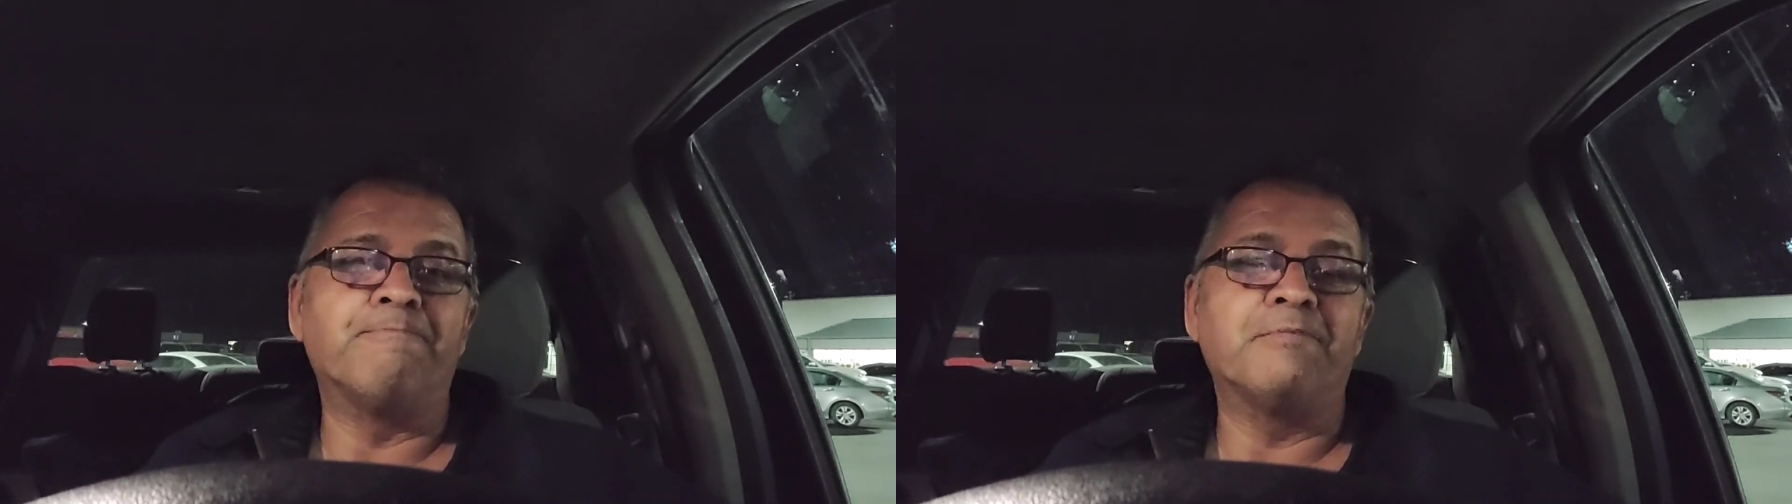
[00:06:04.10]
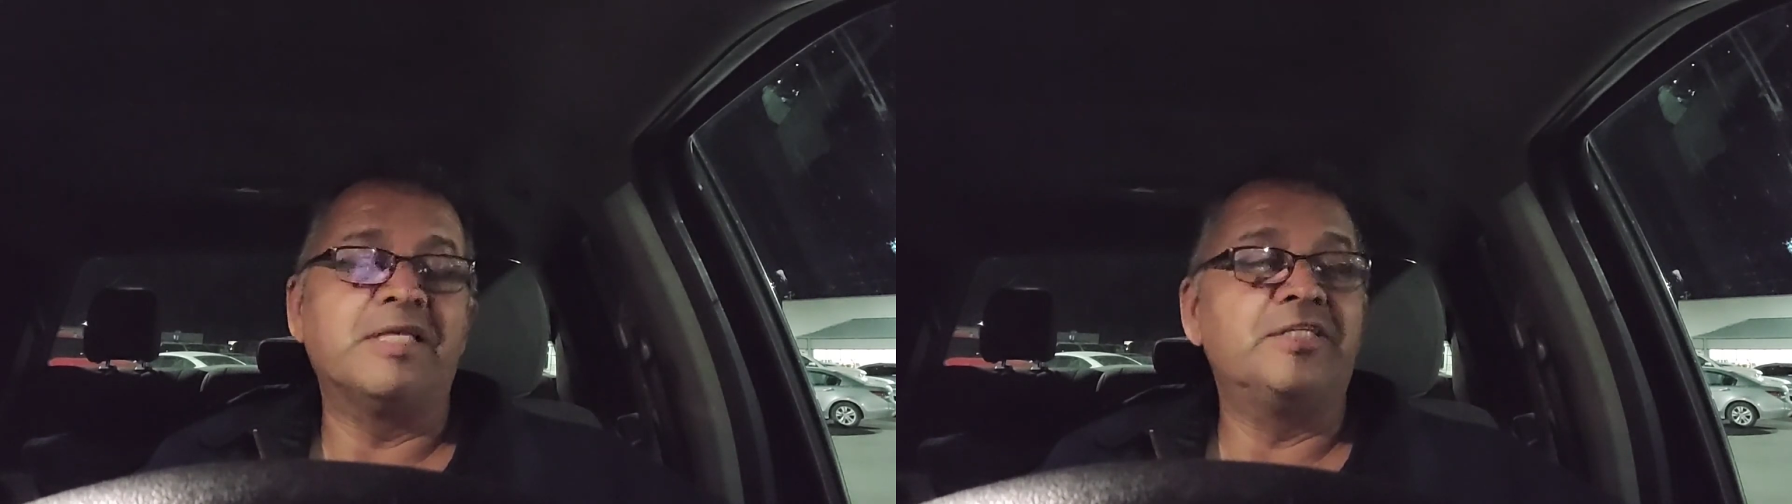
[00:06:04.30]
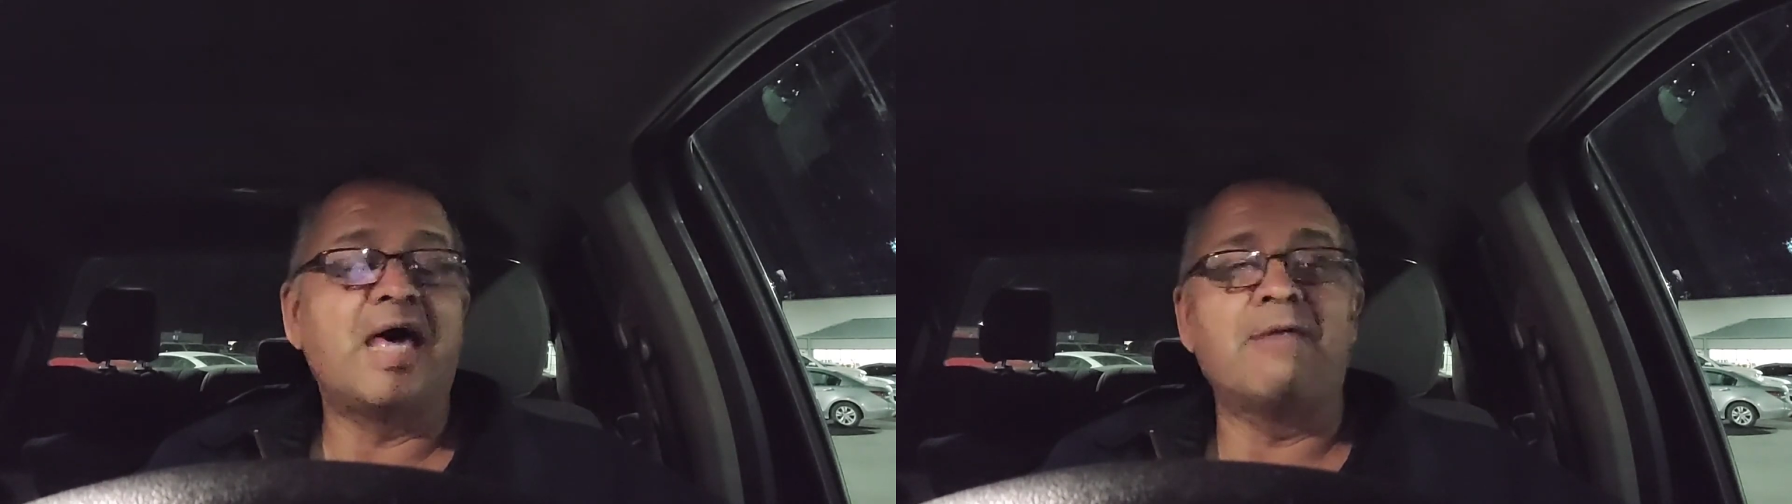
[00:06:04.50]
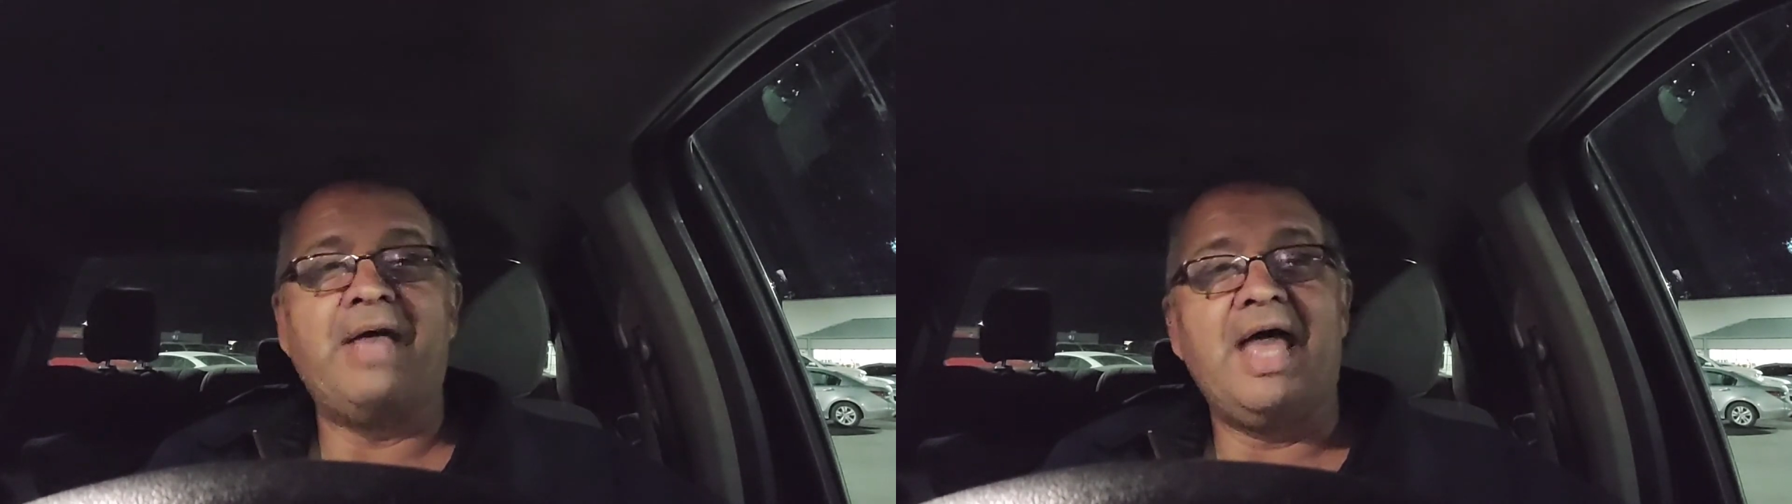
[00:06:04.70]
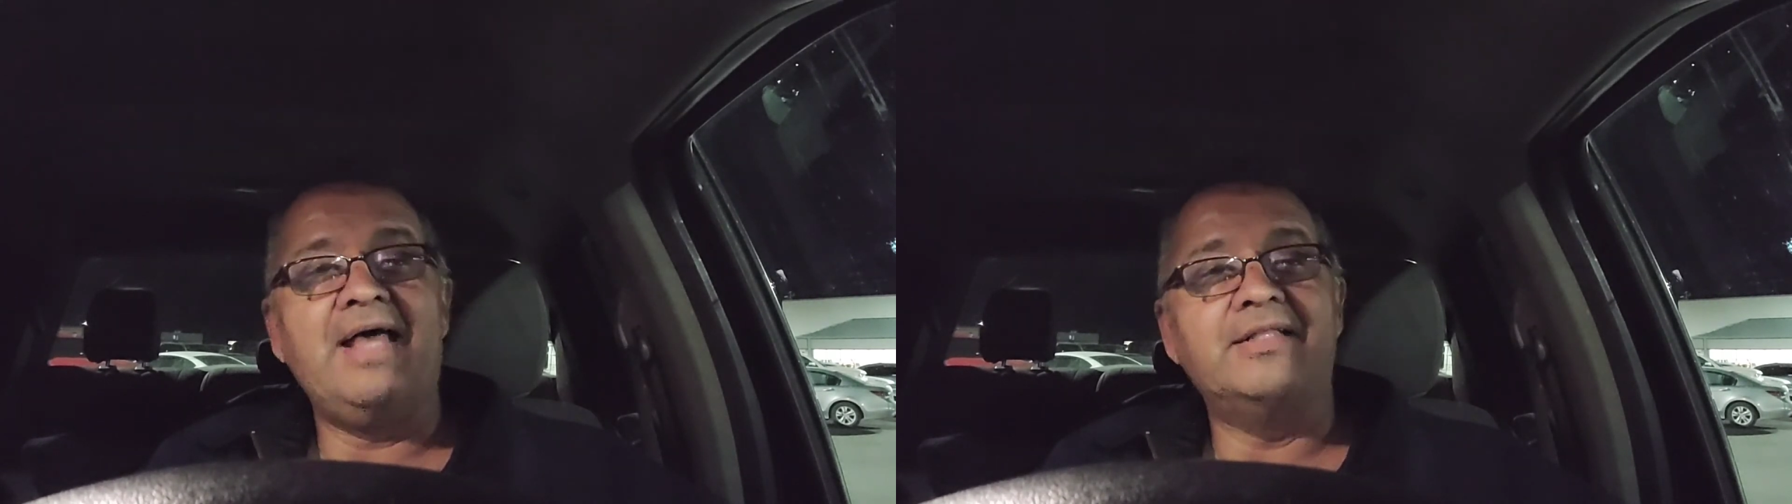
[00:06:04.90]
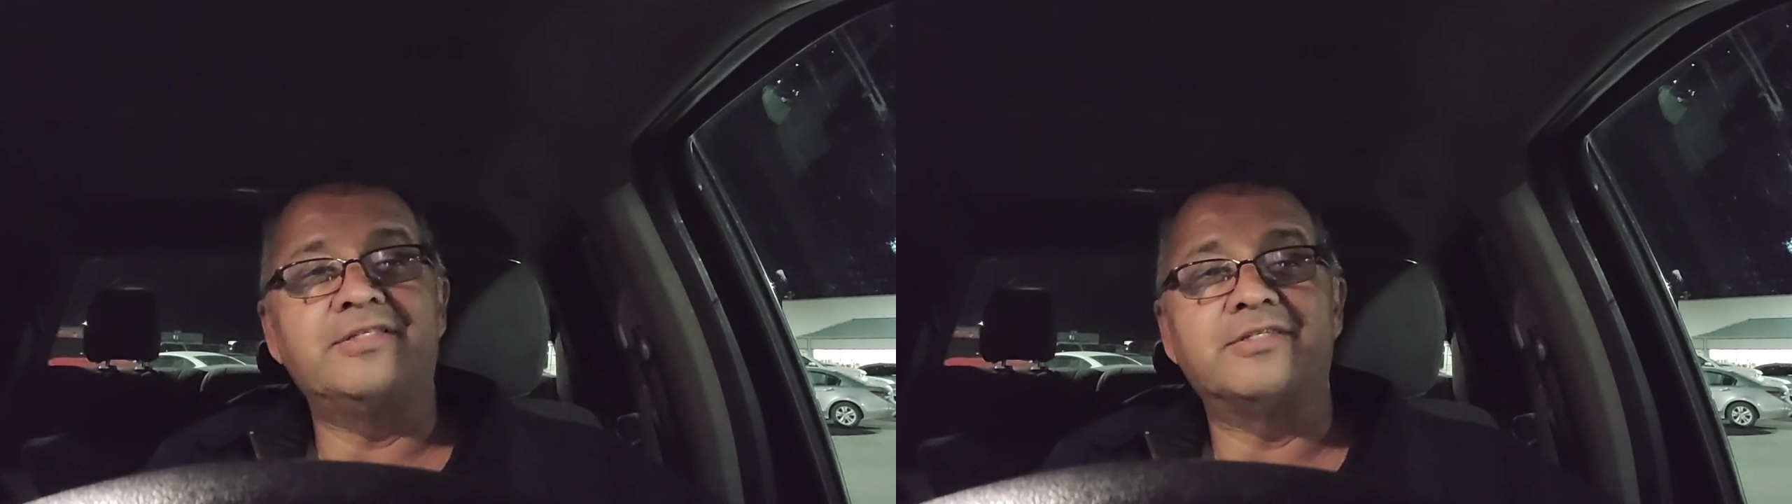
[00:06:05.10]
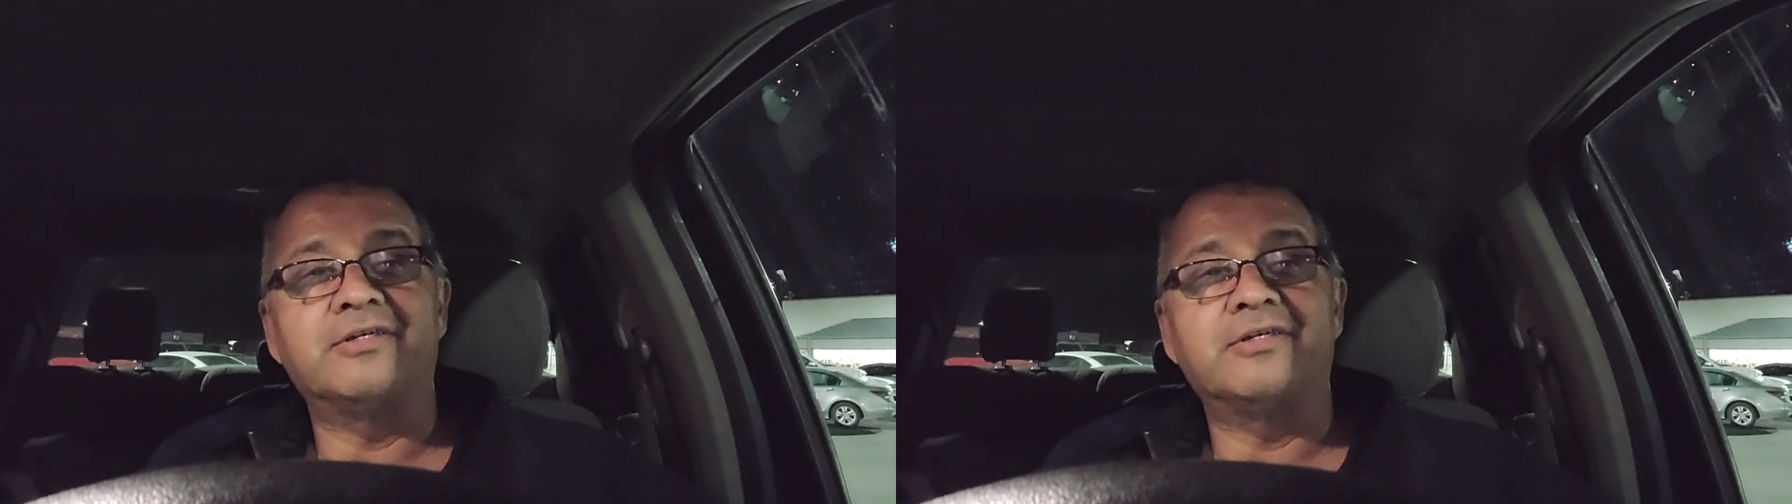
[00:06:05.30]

He's out of pads.